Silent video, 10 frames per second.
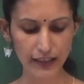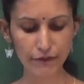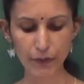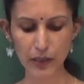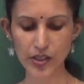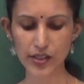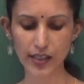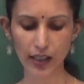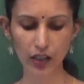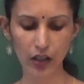information
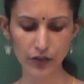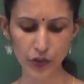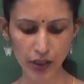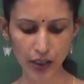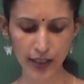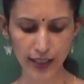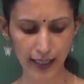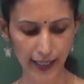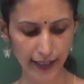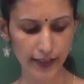technology,
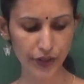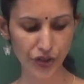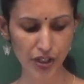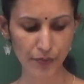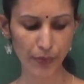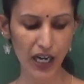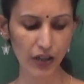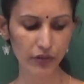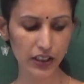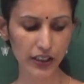energy,
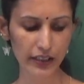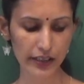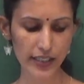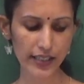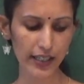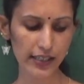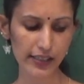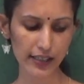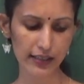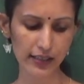power, retail
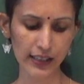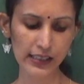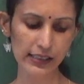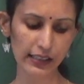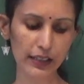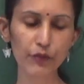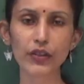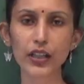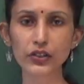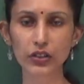textiles,
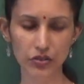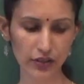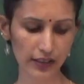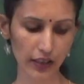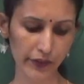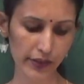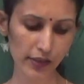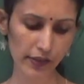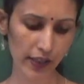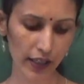infrastructure
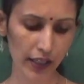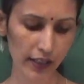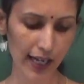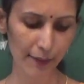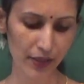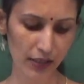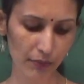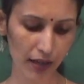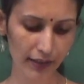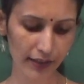services, capital
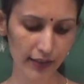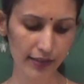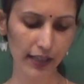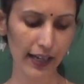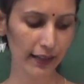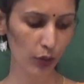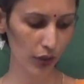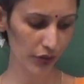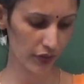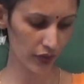markets and
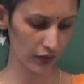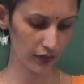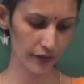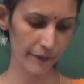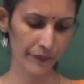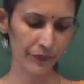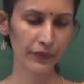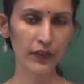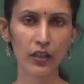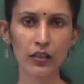logistics.
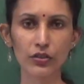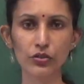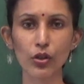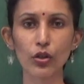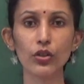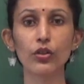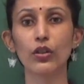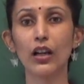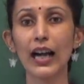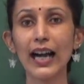
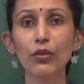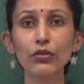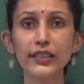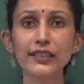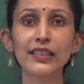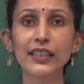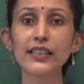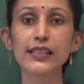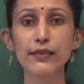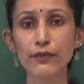So how did he
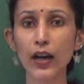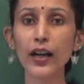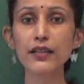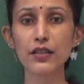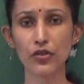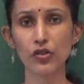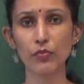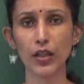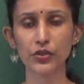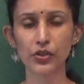divide it so
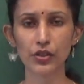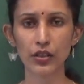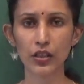much?